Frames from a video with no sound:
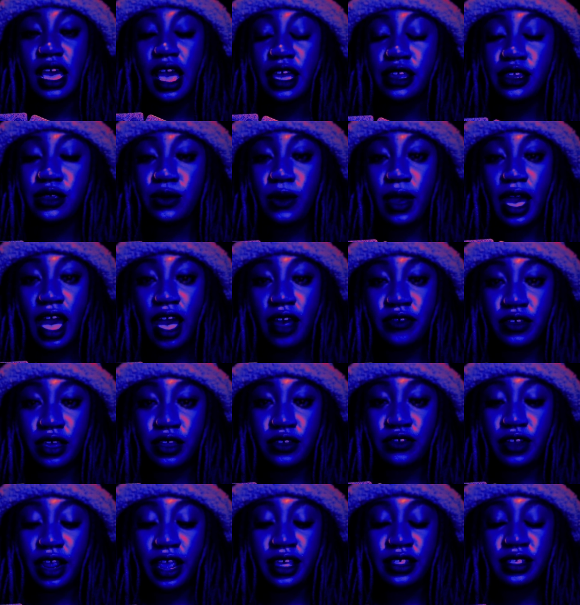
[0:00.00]
And you have it,
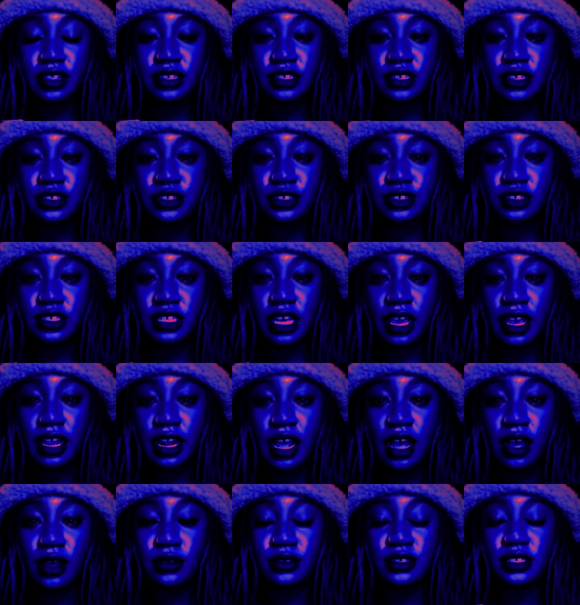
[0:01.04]
right? This is your second
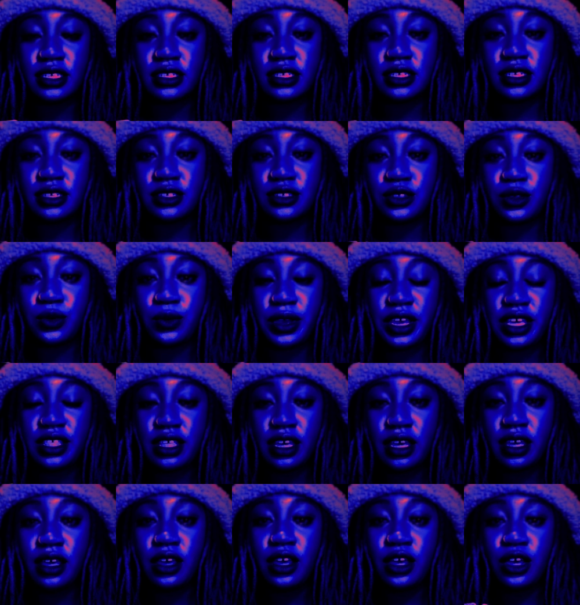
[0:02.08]
house. This is the way
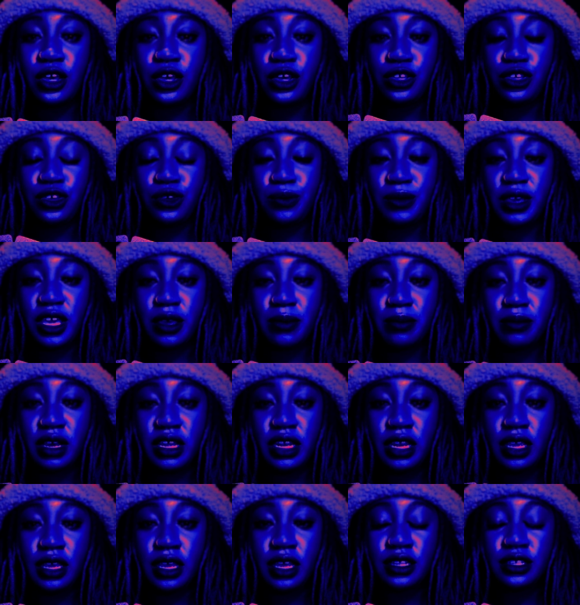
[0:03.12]
that you make
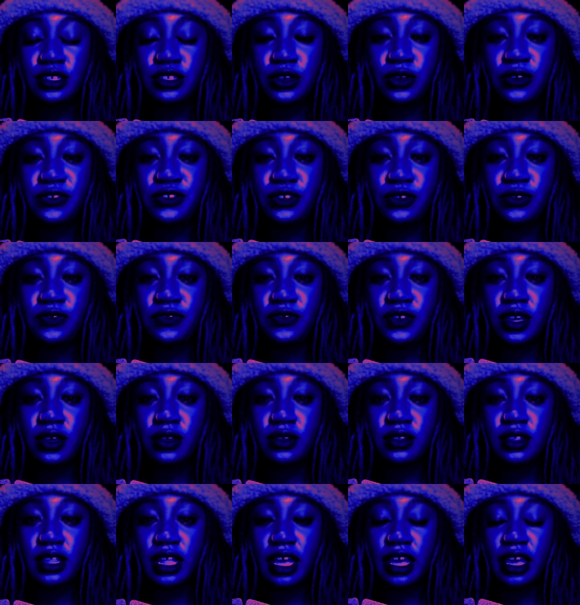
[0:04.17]
money. And so if you
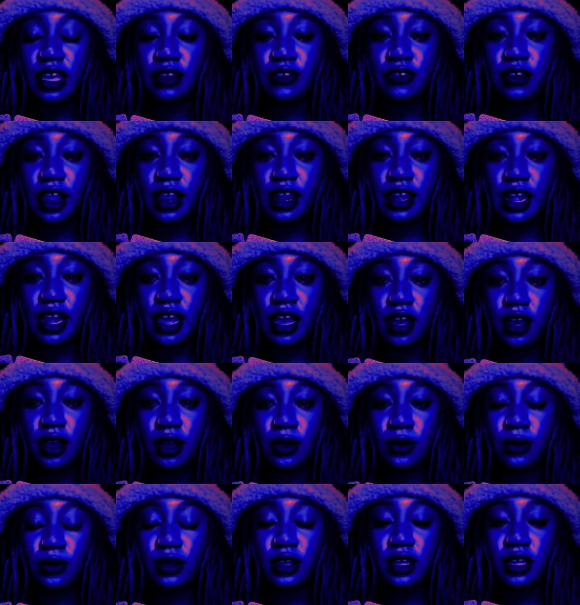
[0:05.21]
feel like right
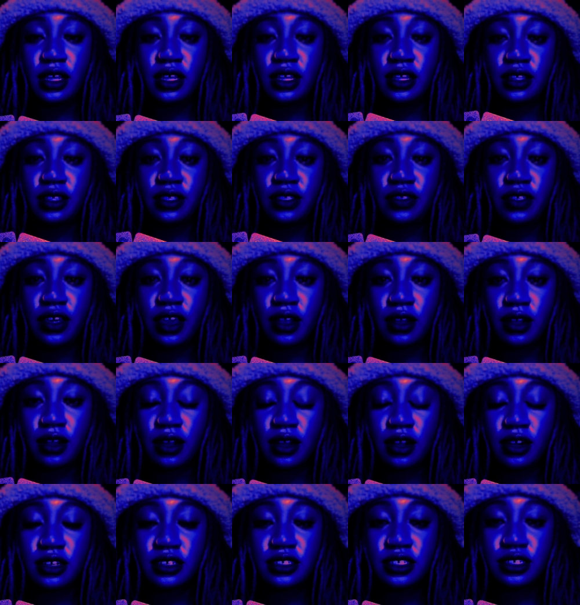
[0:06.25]
now
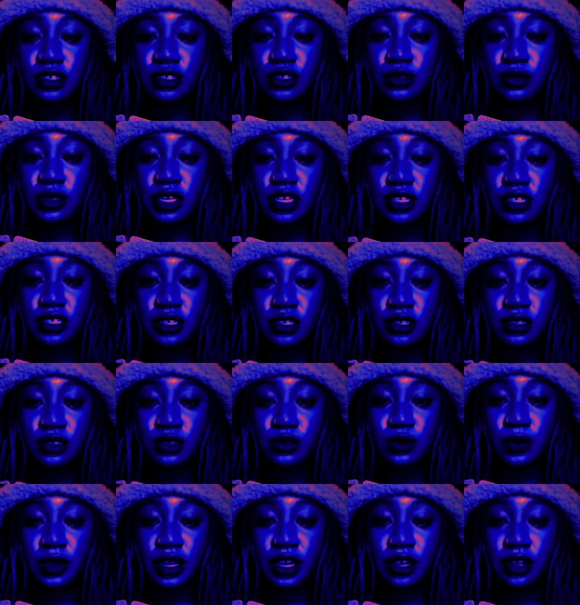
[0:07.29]
there are
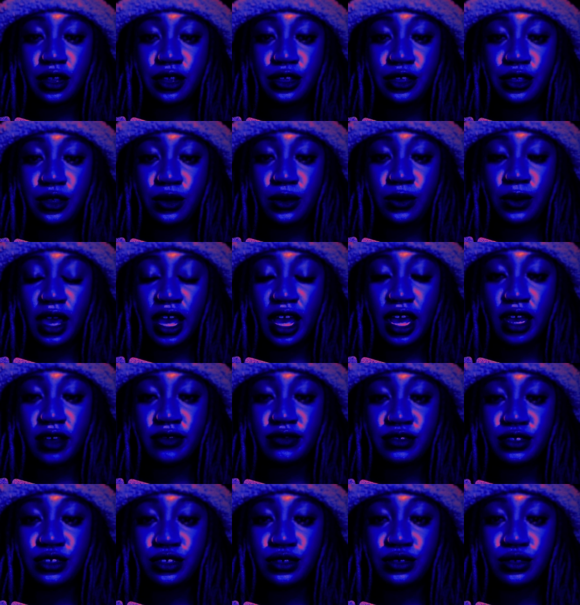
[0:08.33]
situations where you
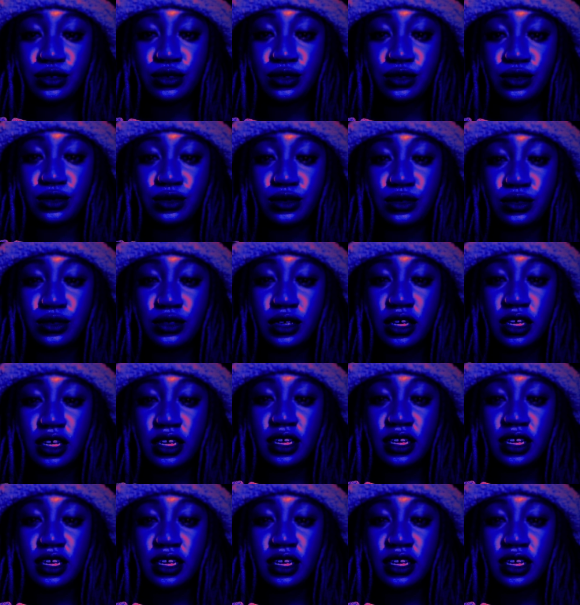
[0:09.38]
have to